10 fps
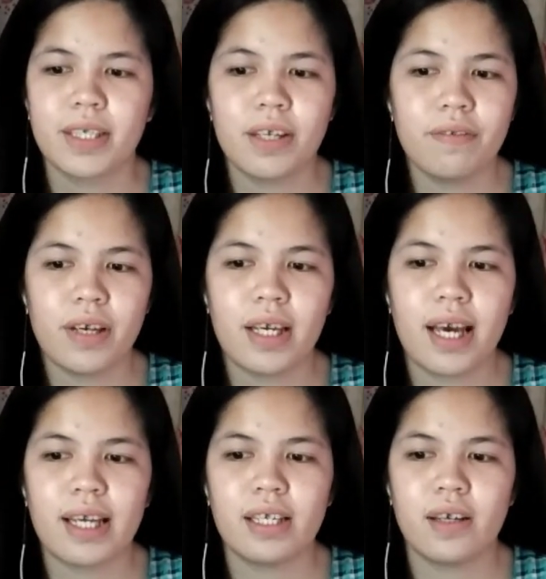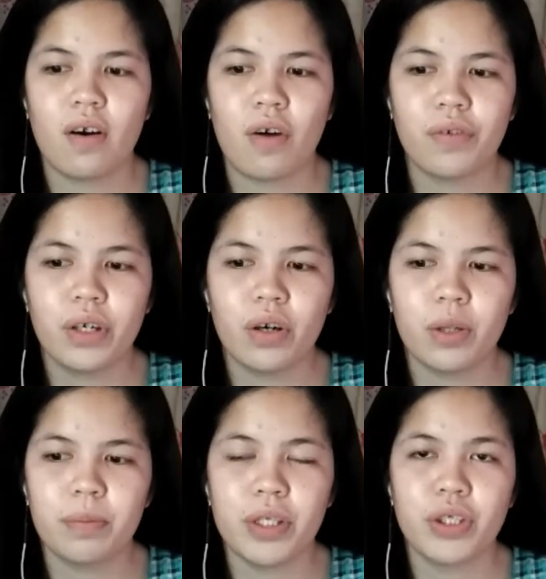giving an
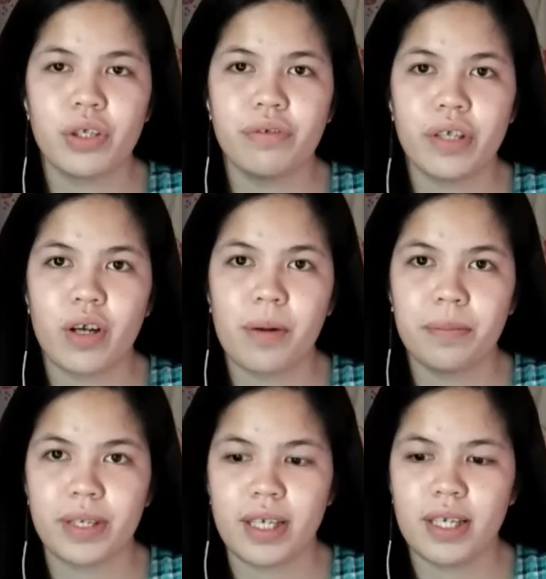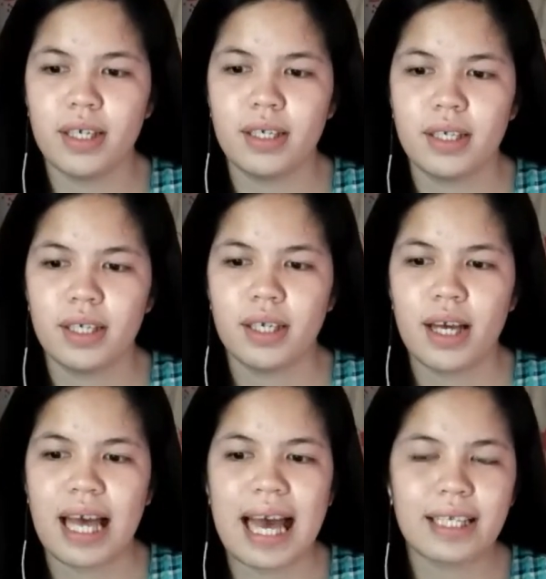overall picture of the company,
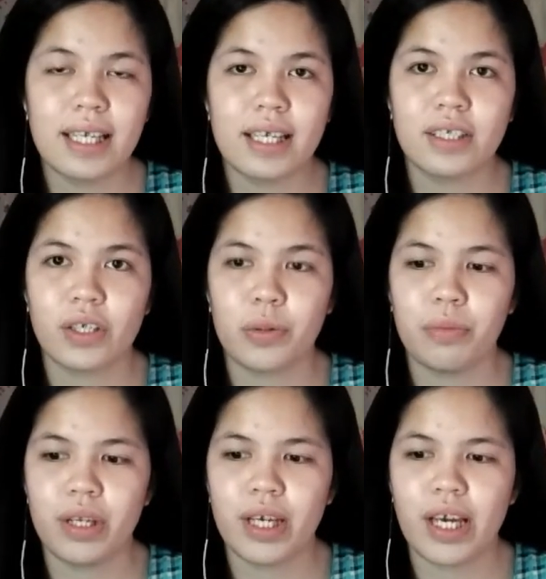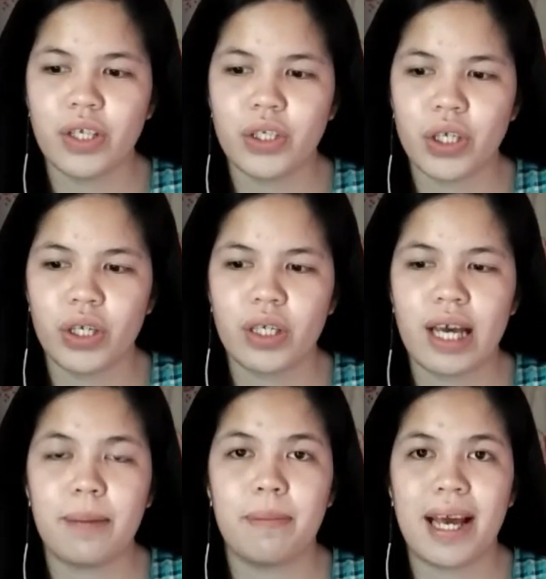acting as a communication
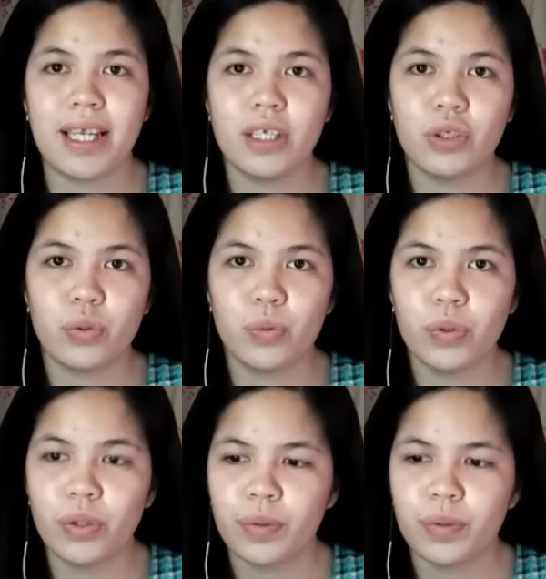and planning tool.